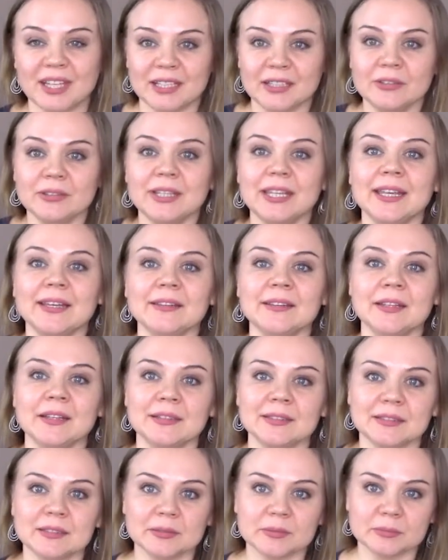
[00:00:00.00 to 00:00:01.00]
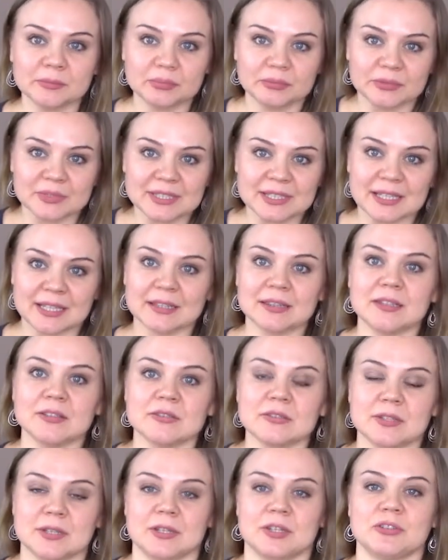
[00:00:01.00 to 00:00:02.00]
you cannot present
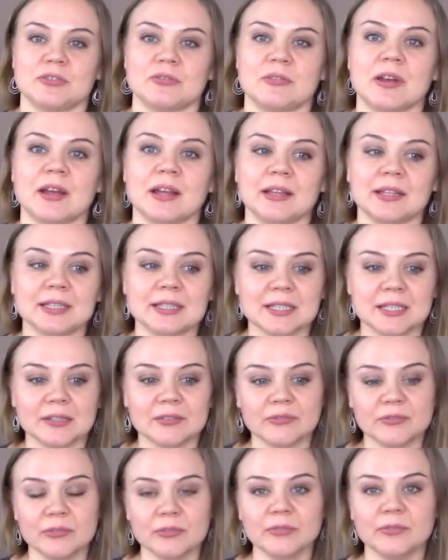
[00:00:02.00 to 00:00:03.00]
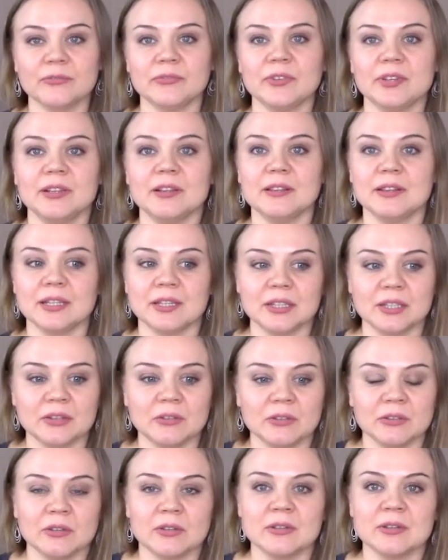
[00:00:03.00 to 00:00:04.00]
your sexuality, if you feel that
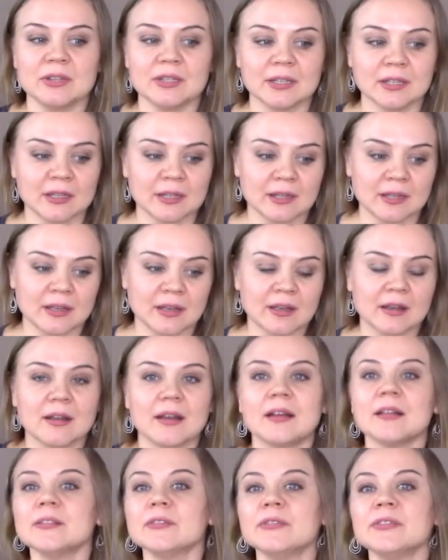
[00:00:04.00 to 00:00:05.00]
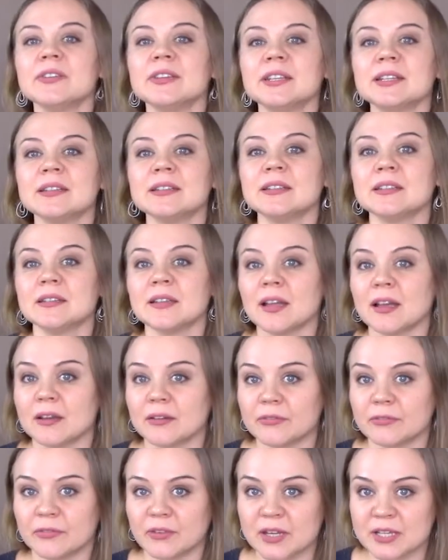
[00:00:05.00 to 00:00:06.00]
you're not confident
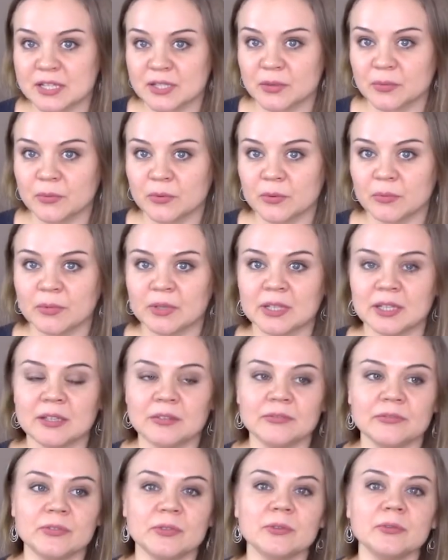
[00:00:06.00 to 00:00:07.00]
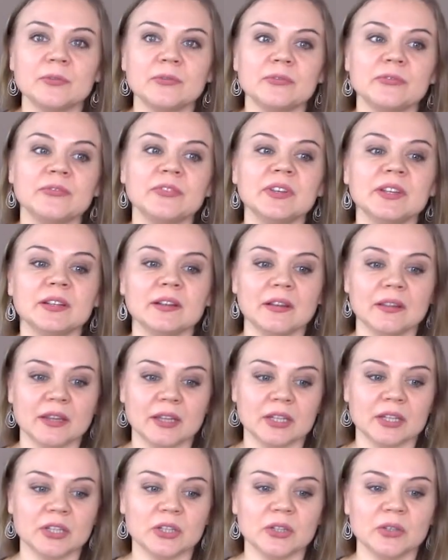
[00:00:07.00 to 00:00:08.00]
enough as a woman, if you feel
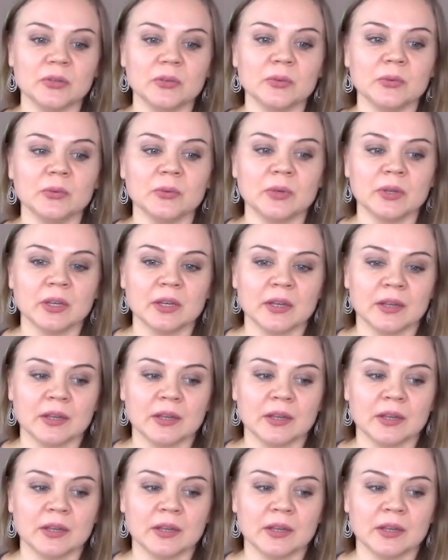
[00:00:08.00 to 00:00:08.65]
that you